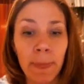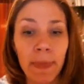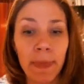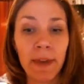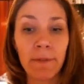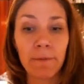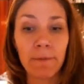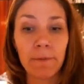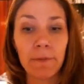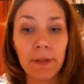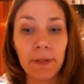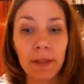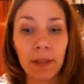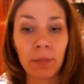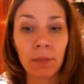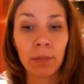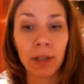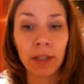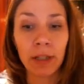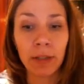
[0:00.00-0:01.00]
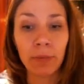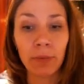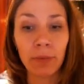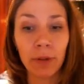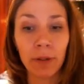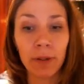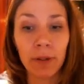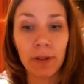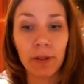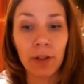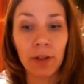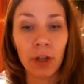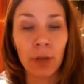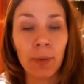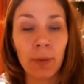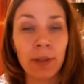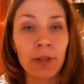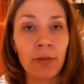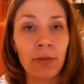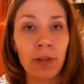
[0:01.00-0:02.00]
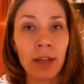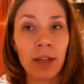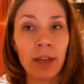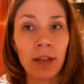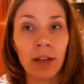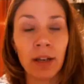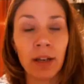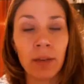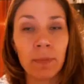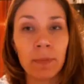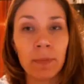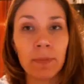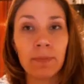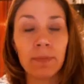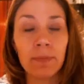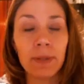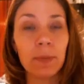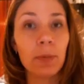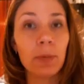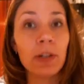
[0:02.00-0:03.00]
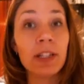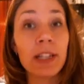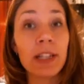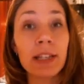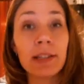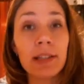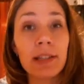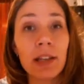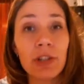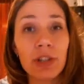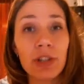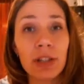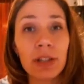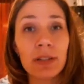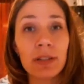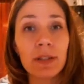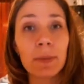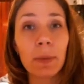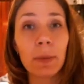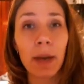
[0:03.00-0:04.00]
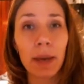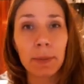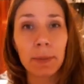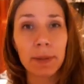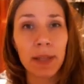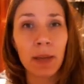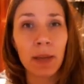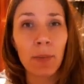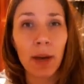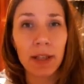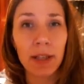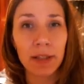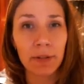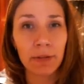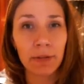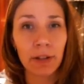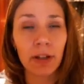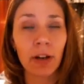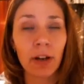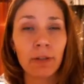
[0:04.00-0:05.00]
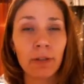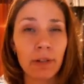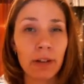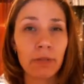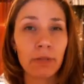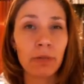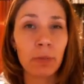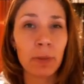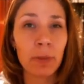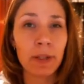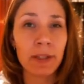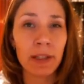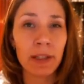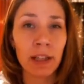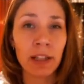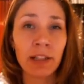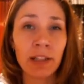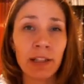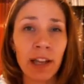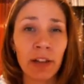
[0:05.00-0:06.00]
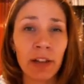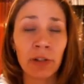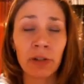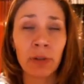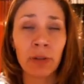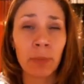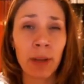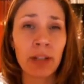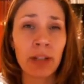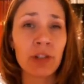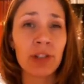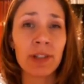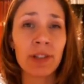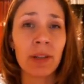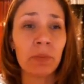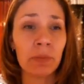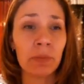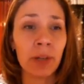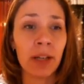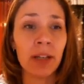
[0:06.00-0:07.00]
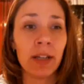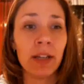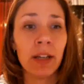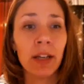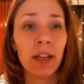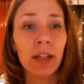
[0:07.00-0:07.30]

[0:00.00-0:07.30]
If someone was to be doing sprinting sessions, perhaps their passive recovery would be sitting down on a bench somewhere.